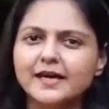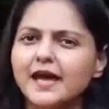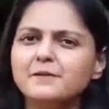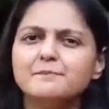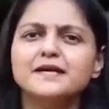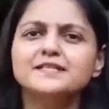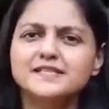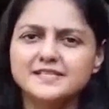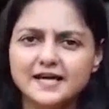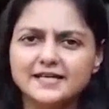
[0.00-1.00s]
and big
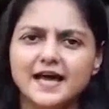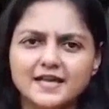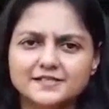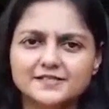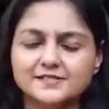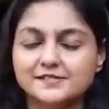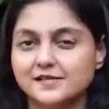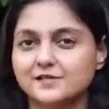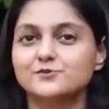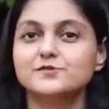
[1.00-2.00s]
data
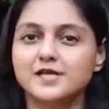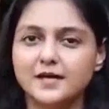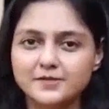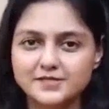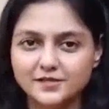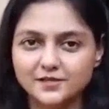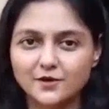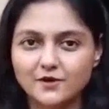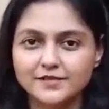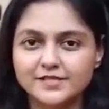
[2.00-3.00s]
analytics to
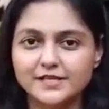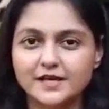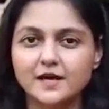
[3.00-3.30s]
cybersecurity,